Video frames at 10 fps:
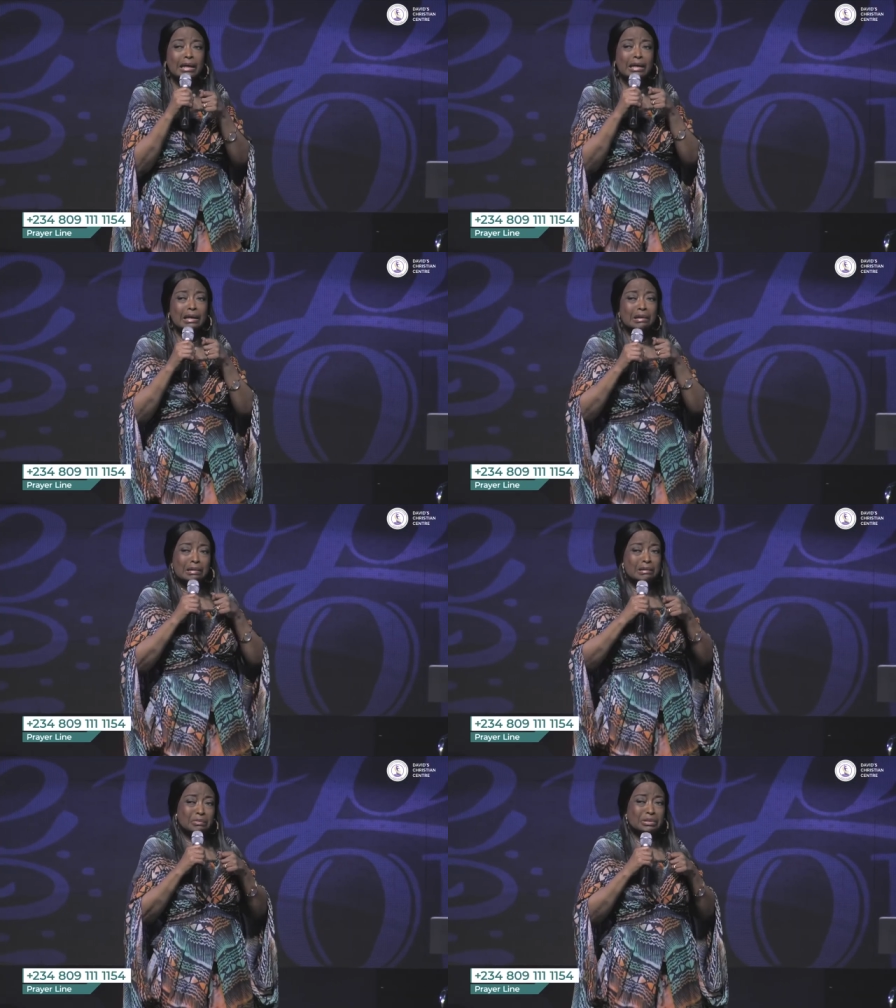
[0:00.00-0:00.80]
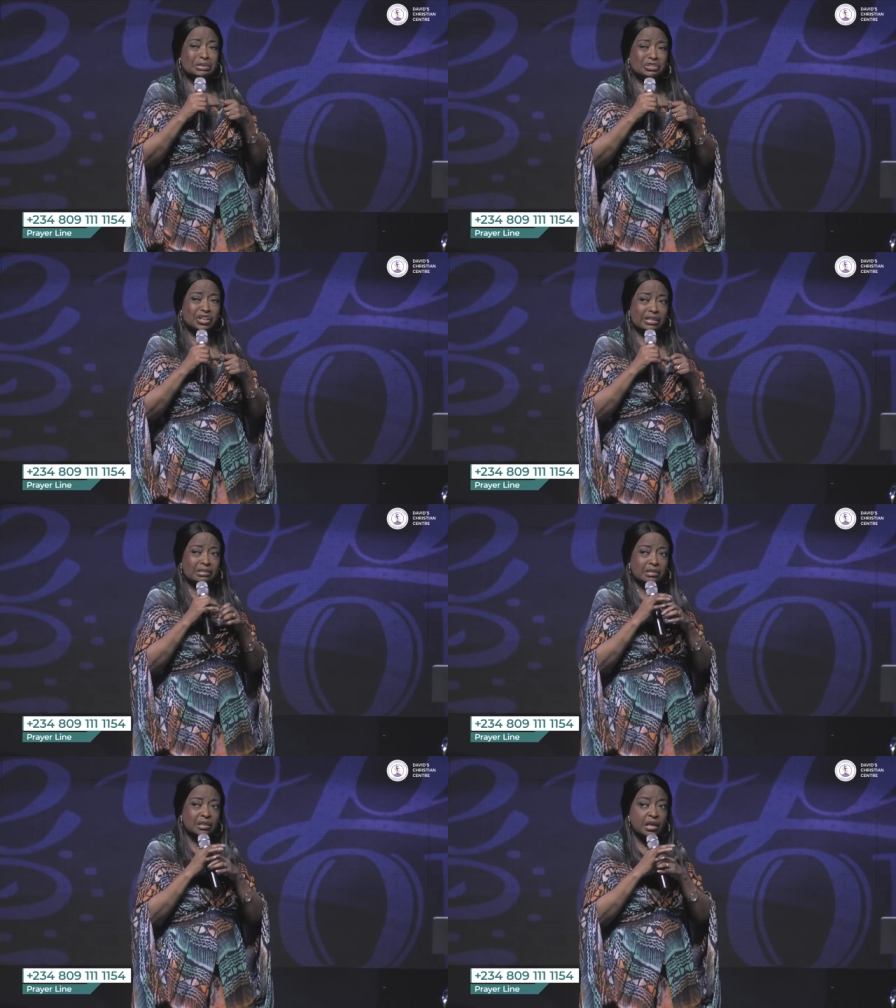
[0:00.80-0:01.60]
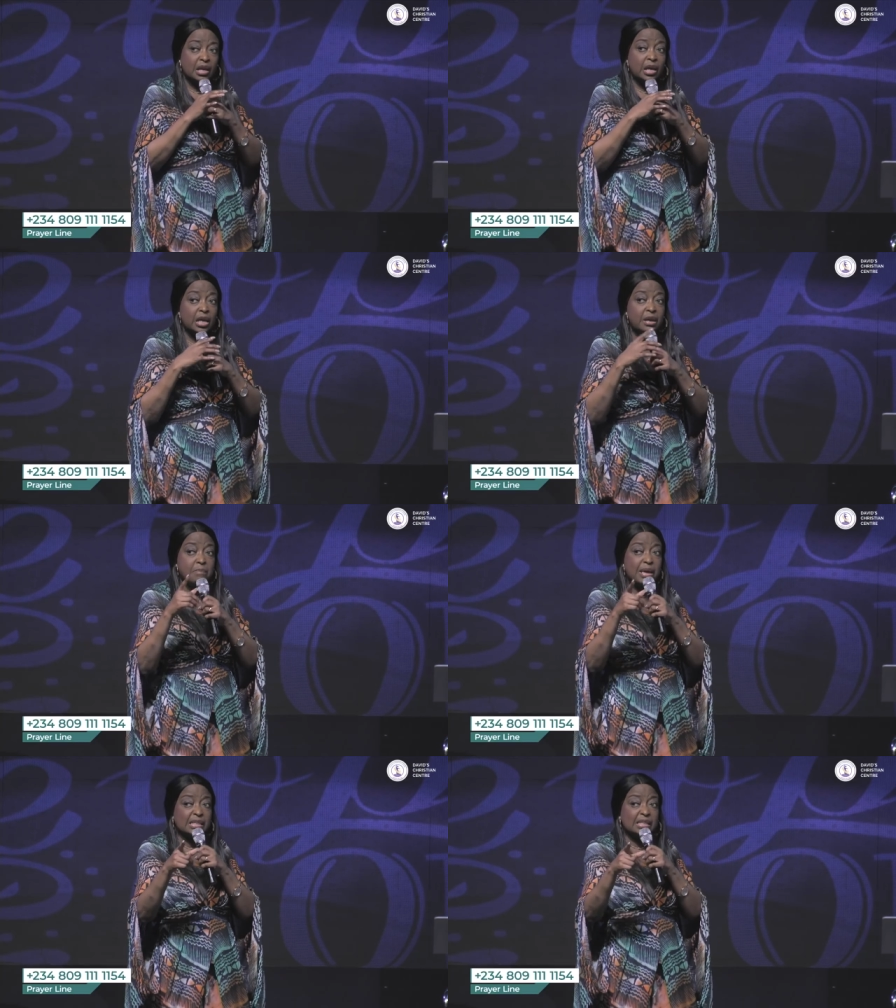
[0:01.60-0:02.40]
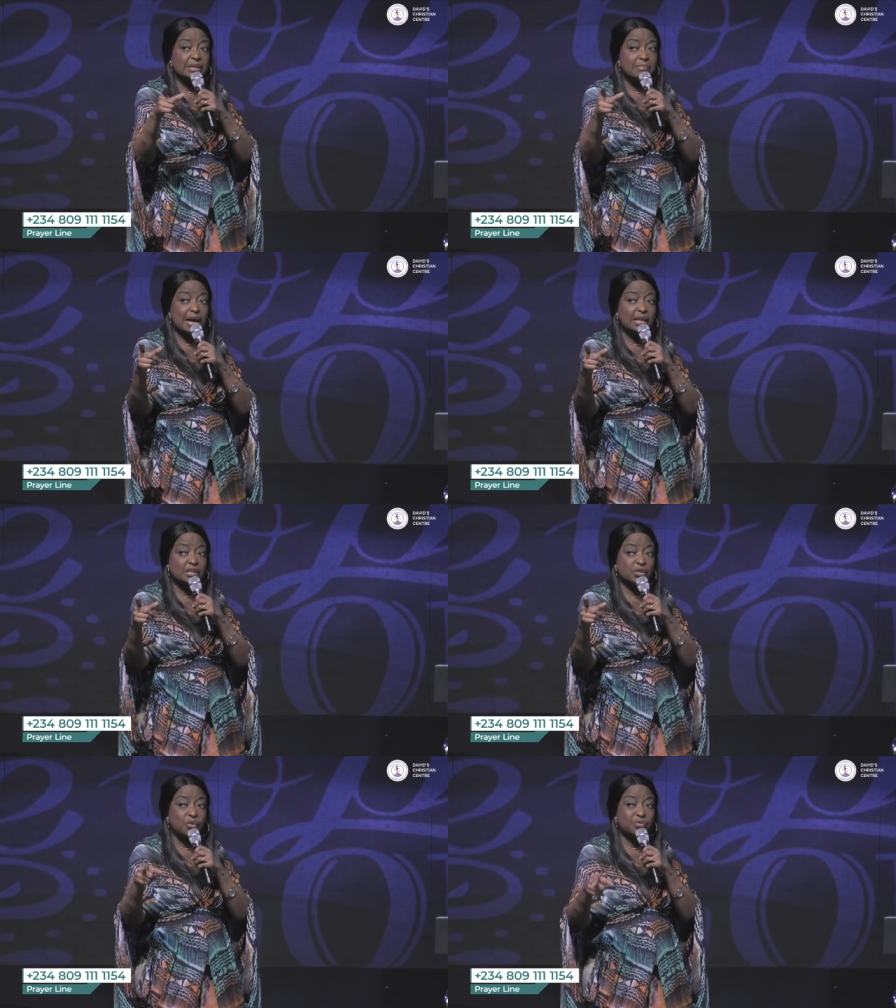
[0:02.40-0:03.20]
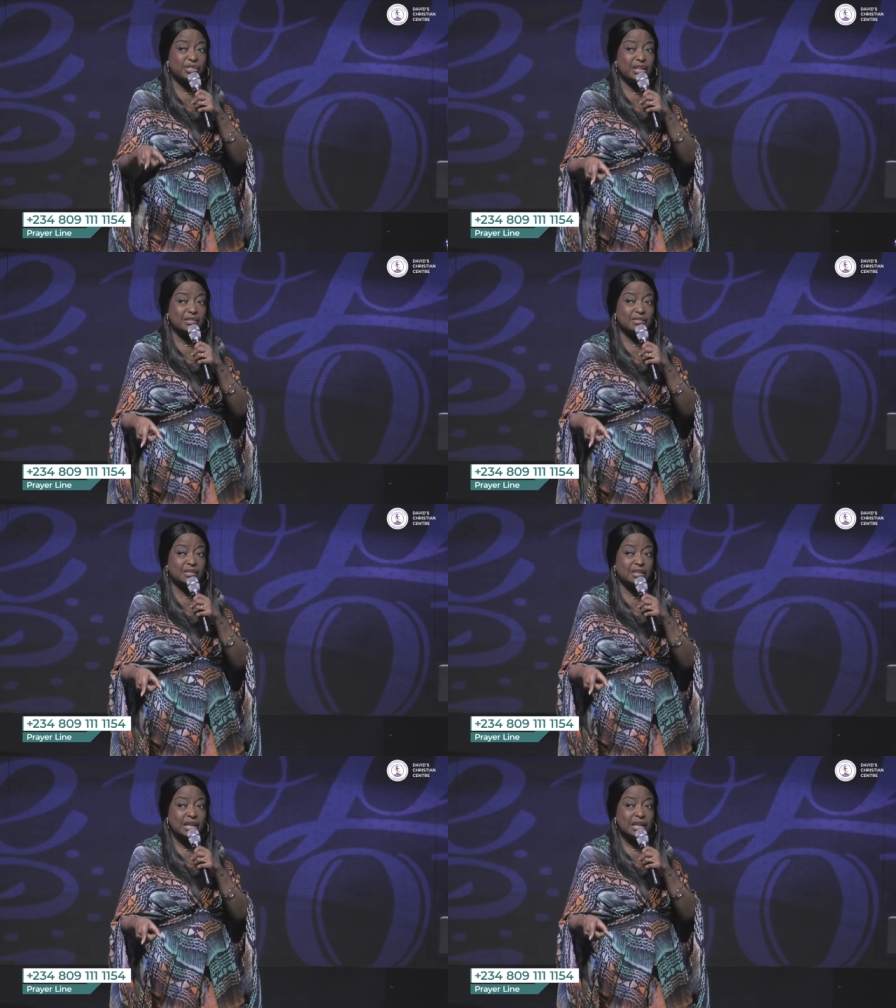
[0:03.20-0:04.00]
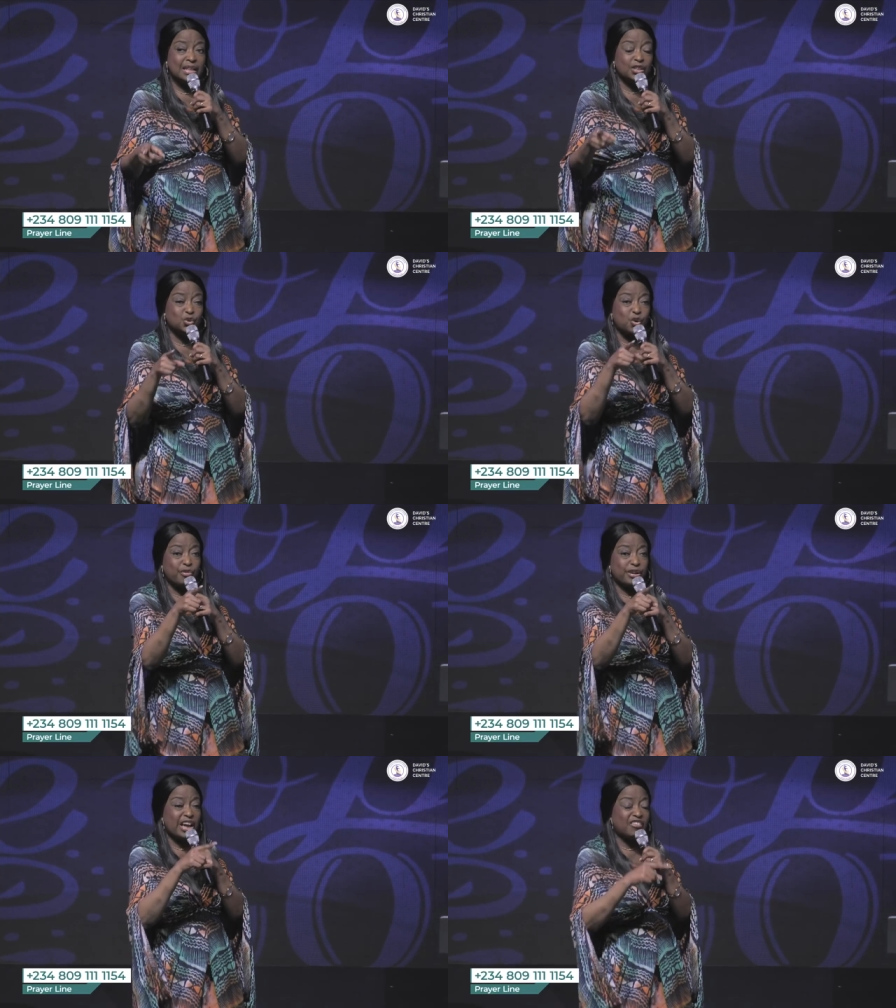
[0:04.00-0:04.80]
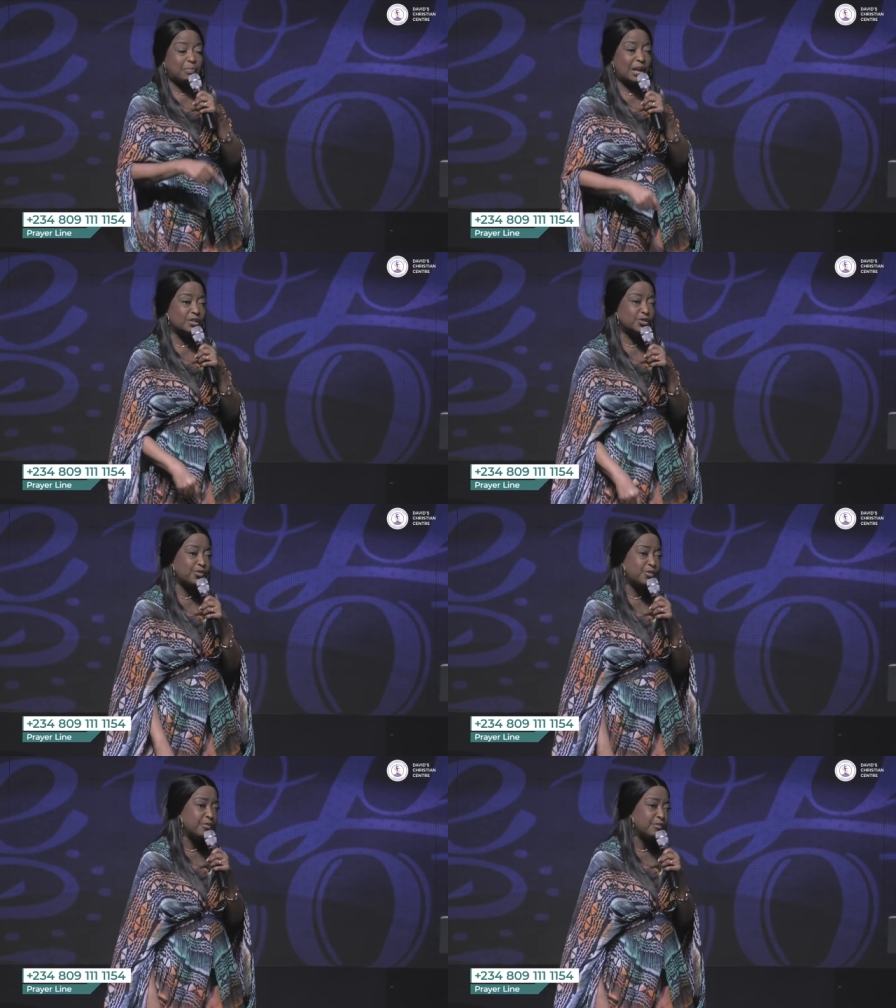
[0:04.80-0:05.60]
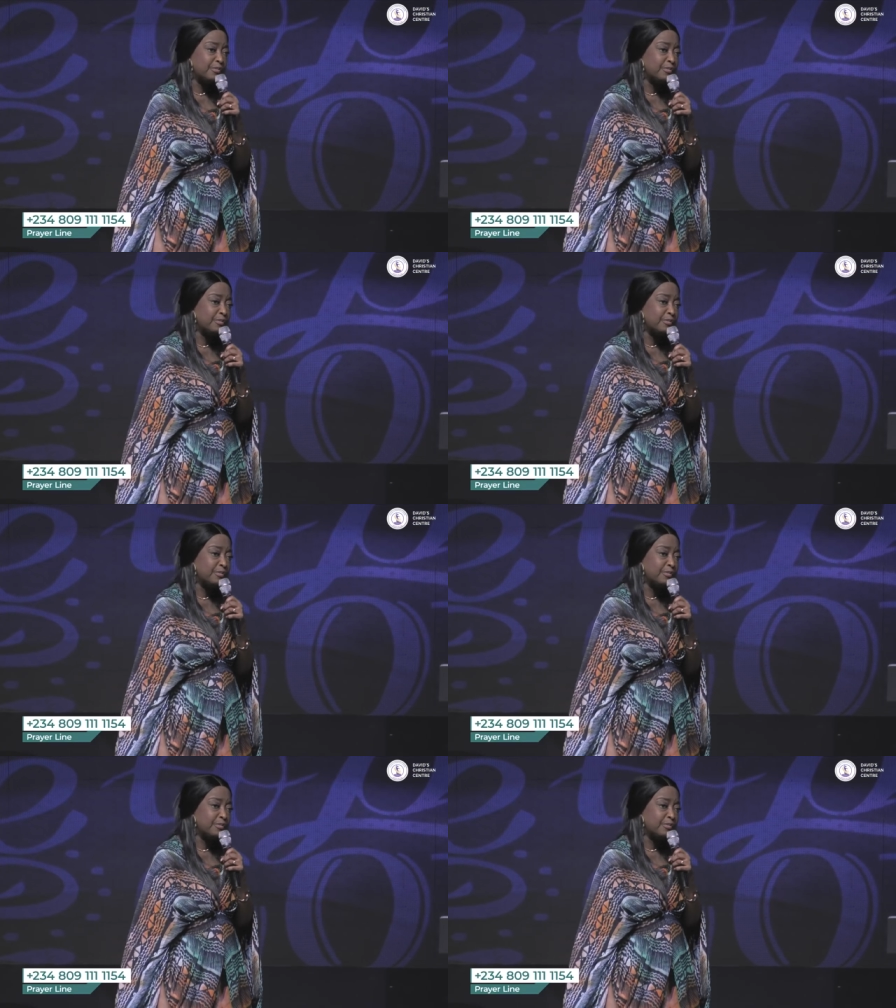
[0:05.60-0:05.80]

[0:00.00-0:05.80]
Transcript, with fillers: by with his chest, he makes demands of things that you already have plans for.